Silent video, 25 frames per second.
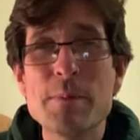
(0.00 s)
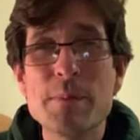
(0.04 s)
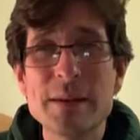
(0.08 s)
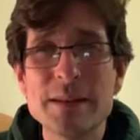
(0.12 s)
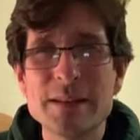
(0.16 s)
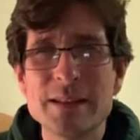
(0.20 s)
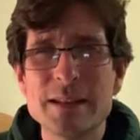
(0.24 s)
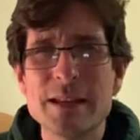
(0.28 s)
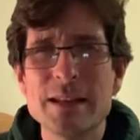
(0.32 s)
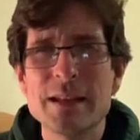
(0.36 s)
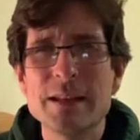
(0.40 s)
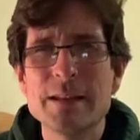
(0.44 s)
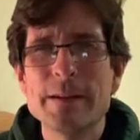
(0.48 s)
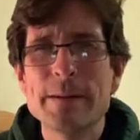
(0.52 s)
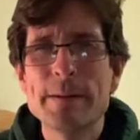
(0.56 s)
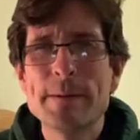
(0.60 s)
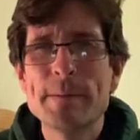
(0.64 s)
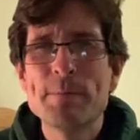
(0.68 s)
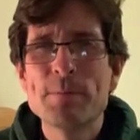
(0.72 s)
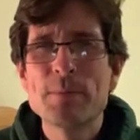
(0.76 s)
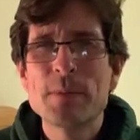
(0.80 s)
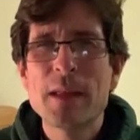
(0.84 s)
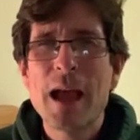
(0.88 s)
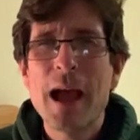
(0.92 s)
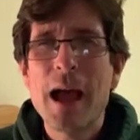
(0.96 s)
busy
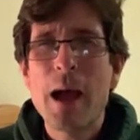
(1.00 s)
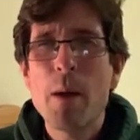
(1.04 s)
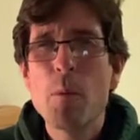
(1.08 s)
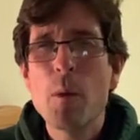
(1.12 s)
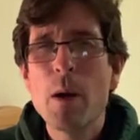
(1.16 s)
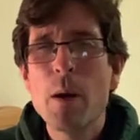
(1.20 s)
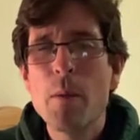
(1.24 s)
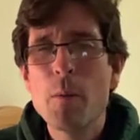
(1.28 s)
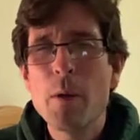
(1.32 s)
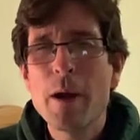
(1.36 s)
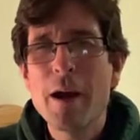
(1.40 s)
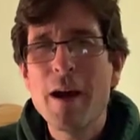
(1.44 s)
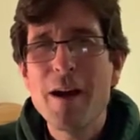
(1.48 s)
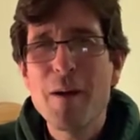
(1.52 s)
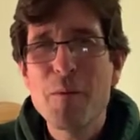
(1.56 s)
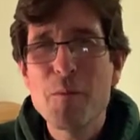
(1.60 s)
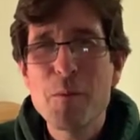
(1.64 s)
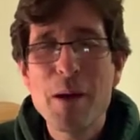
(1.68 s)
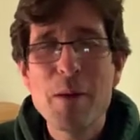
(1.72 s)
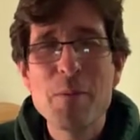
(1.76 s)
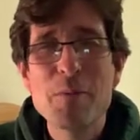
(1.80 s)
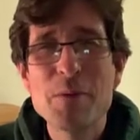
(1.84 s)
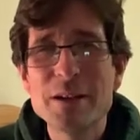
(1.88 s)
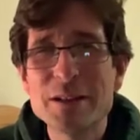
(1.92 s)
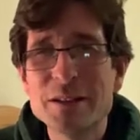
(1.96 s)
and when
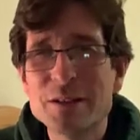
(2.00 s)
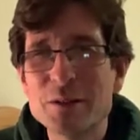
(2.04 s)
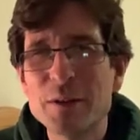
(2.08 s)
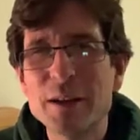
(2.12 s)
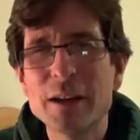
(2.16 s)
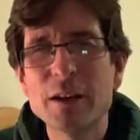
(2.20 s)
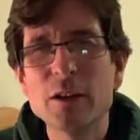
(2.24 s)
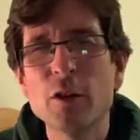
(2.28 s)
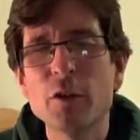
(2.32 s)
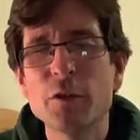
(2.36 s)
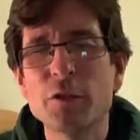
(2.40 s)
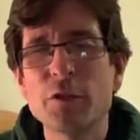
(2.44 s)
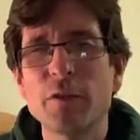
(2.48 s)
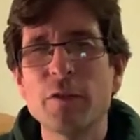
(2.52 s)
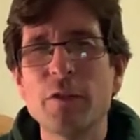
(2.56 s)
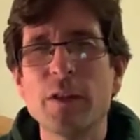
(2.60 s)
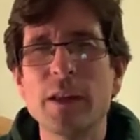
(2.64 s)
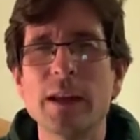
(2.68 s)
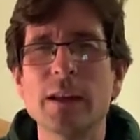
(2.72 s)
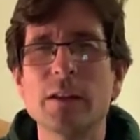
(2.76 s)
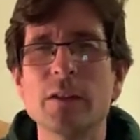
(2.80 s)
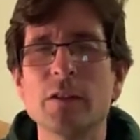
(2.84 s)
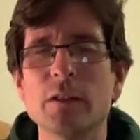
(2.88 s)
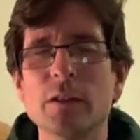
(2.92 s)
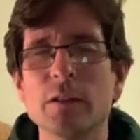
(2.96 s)
we're doing lots of
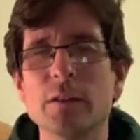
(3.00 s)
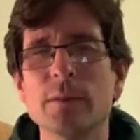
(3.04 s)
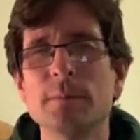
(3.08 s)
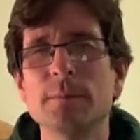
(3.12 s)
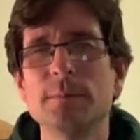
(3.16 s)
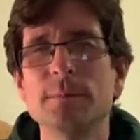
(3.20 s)
things.